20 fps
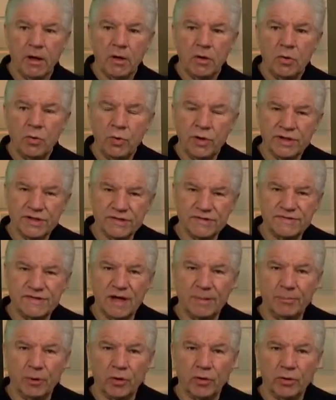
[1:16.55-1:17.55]
who in the
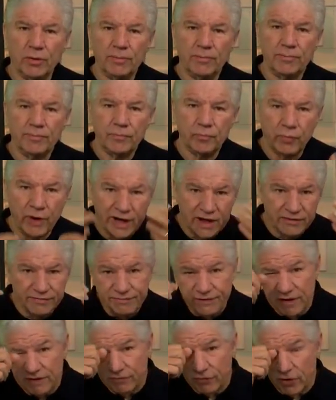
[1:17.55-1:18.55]
summer ran a
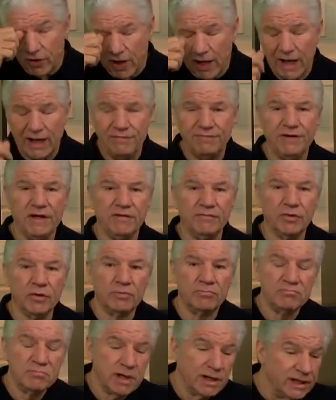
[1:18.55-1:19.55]
fever, a high fever,
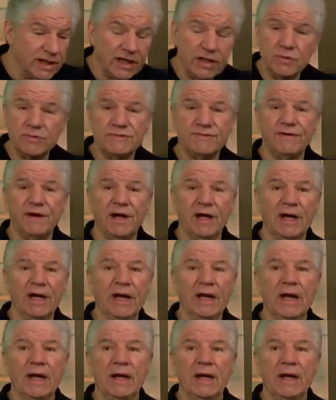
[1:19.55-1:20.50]
and then he was fine.